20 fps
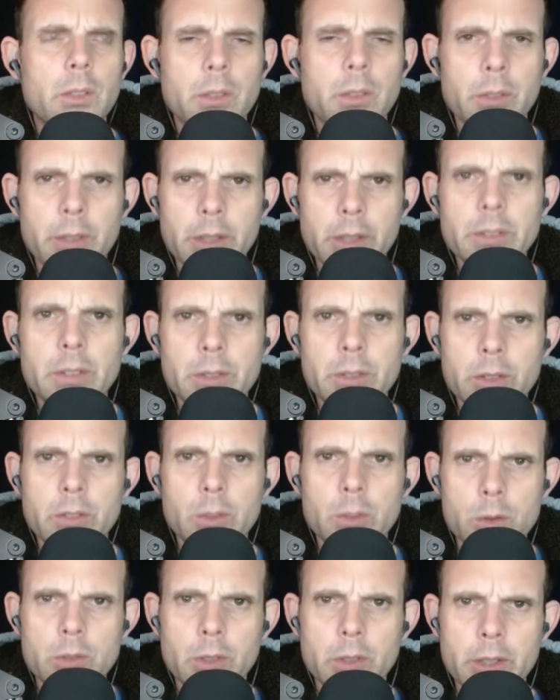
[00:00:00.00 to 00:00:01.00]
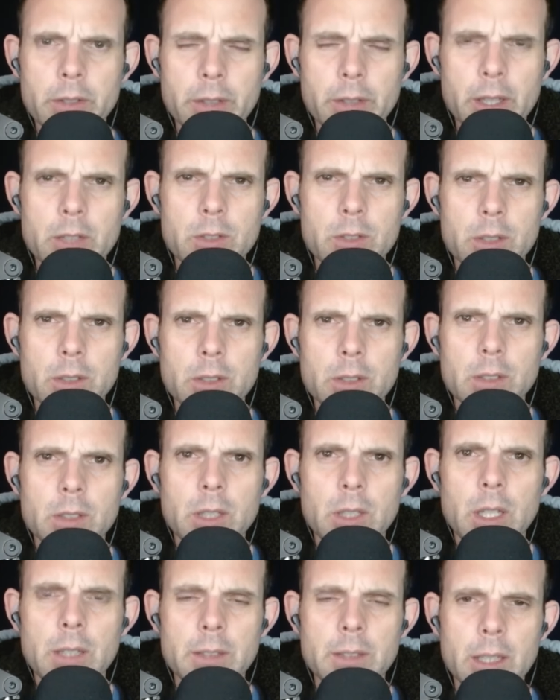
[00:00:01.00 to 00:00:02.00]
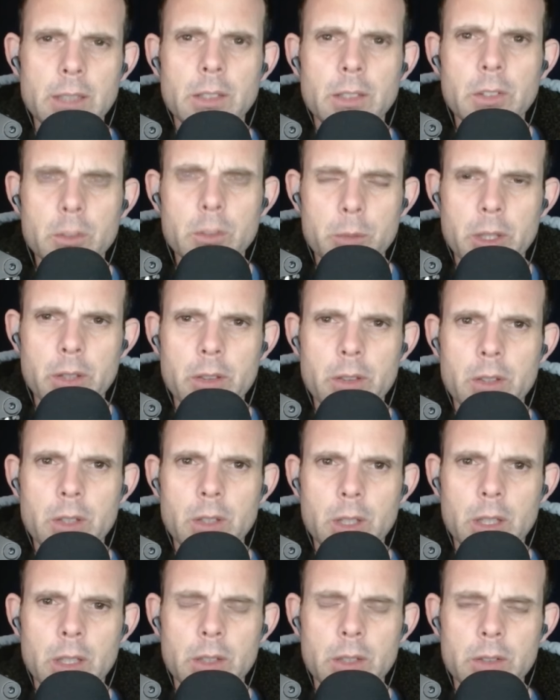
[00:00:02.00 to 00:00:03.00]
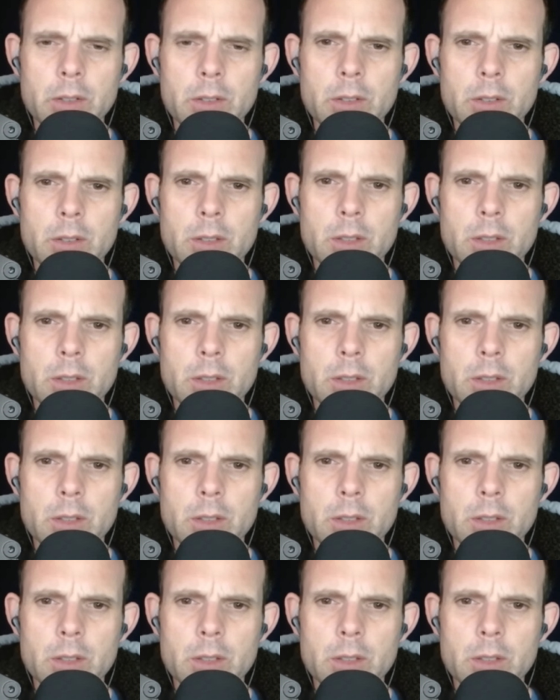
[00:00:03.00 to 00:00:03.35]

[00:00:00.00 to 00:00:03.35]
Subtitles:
this is a social contagion. And Danielle Smith is